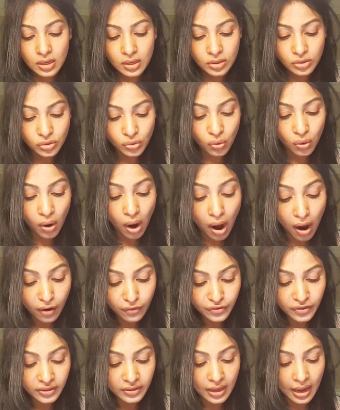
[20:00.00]
So
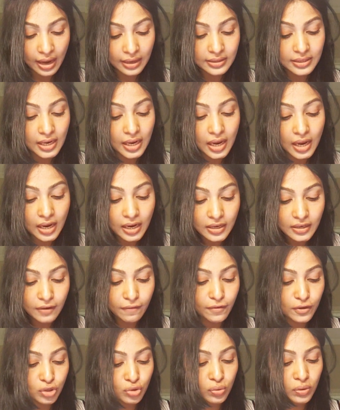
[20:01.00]
after that,
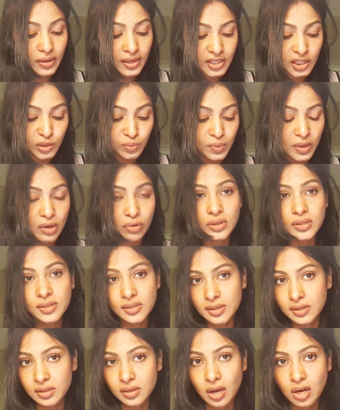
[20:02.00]
individual experience
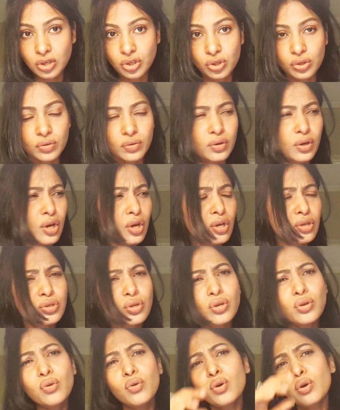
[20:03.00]
discussion.
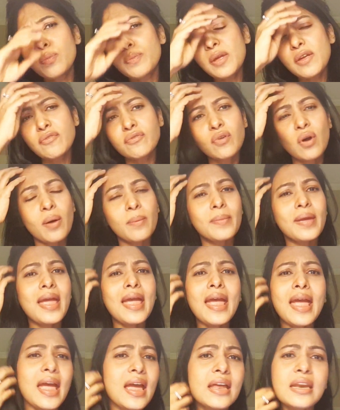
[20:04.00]
So you could be from
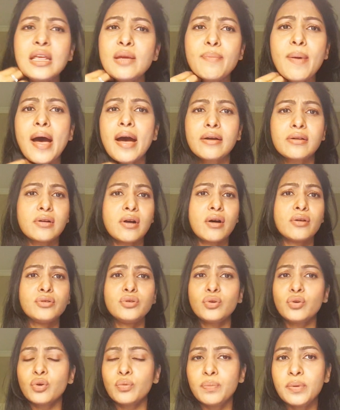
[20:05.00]
any background.
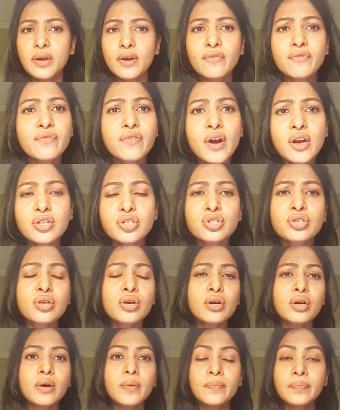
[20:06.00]
You could be a
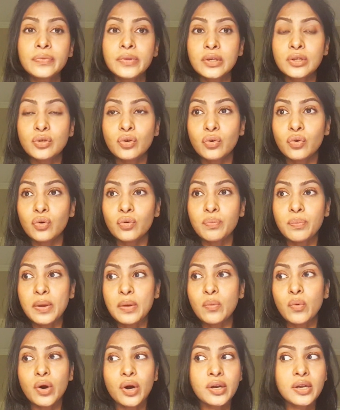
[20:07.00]
fresher, you could
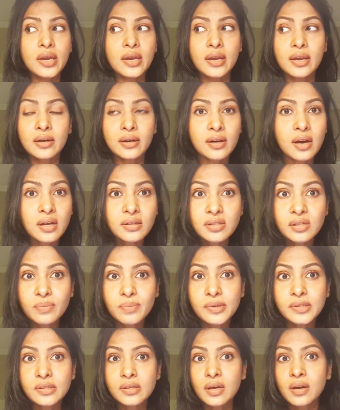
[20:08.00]
be working in
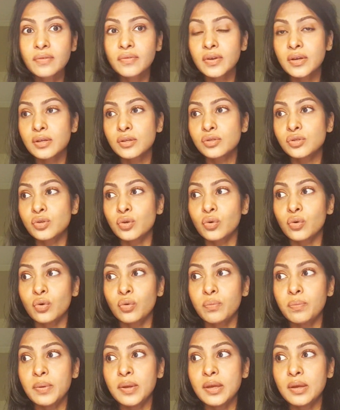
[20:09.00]
customer service, you
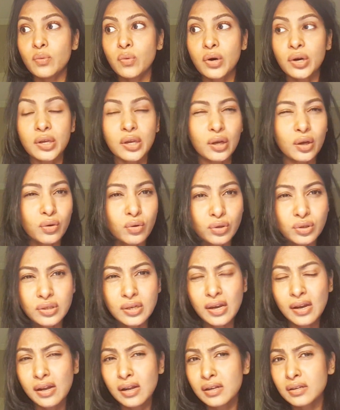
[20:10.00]
could be working
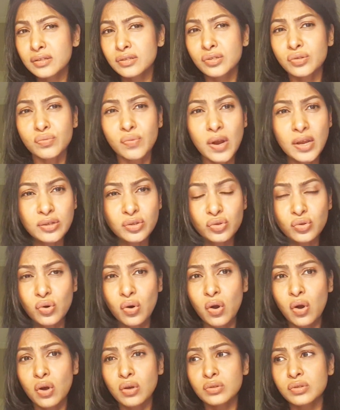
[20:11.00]
hotels,
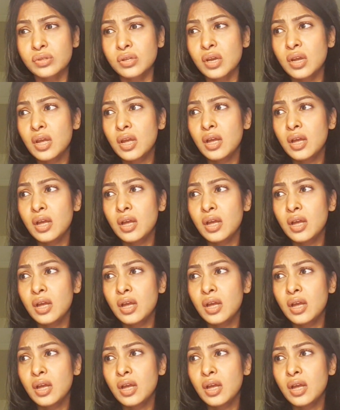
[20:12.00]
restaurants,